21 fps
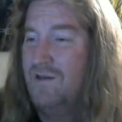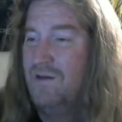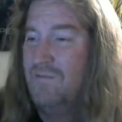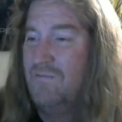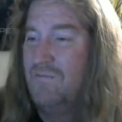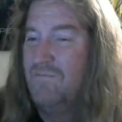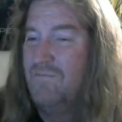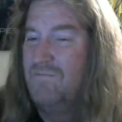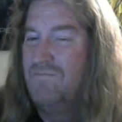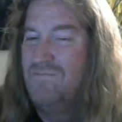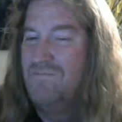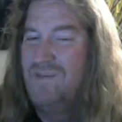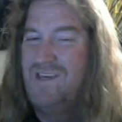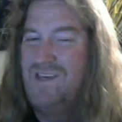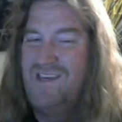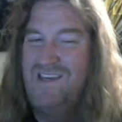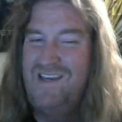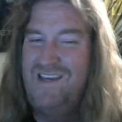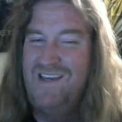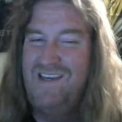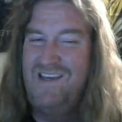
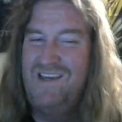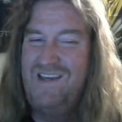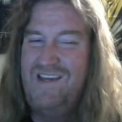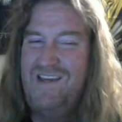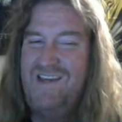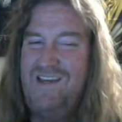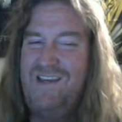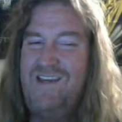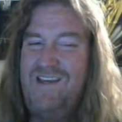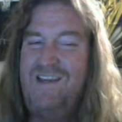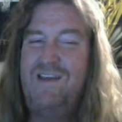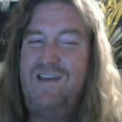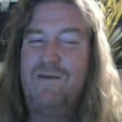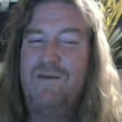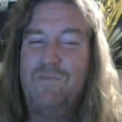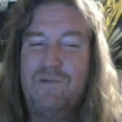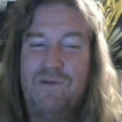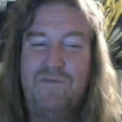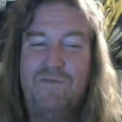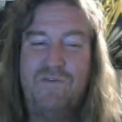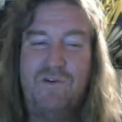medium
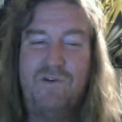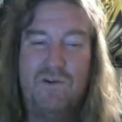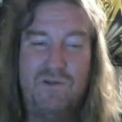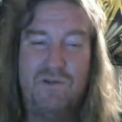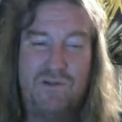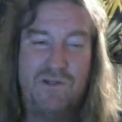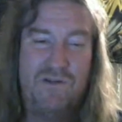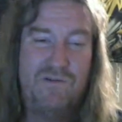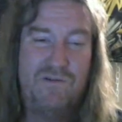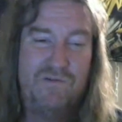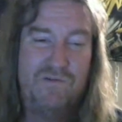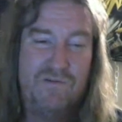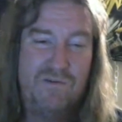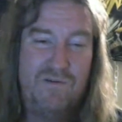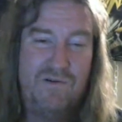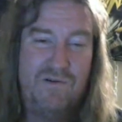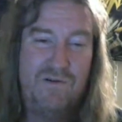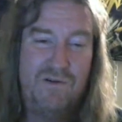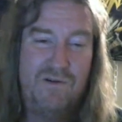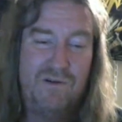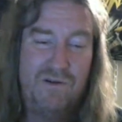difficulty.
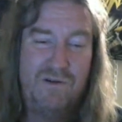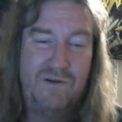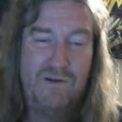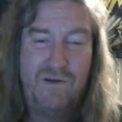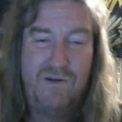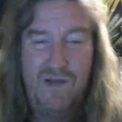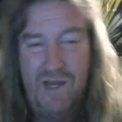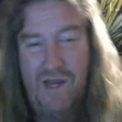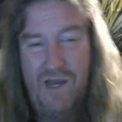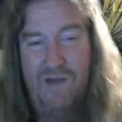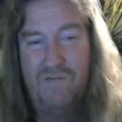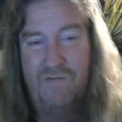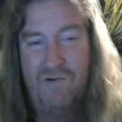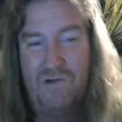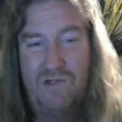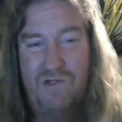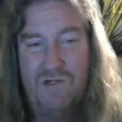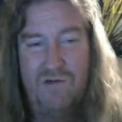Average.